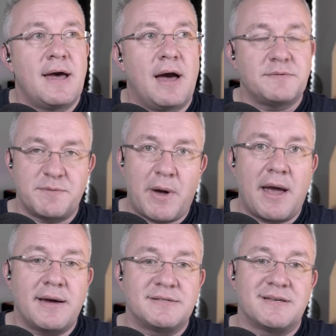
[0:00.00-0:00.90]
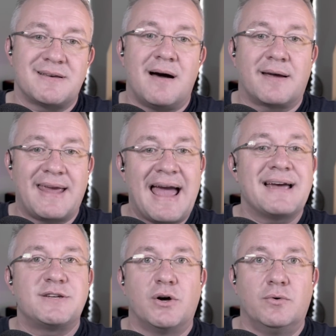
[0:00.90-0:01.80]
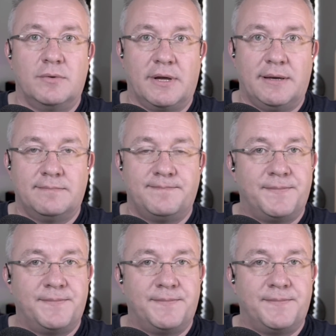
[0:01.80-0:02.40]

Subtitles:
Help to buy ISAs are cash only.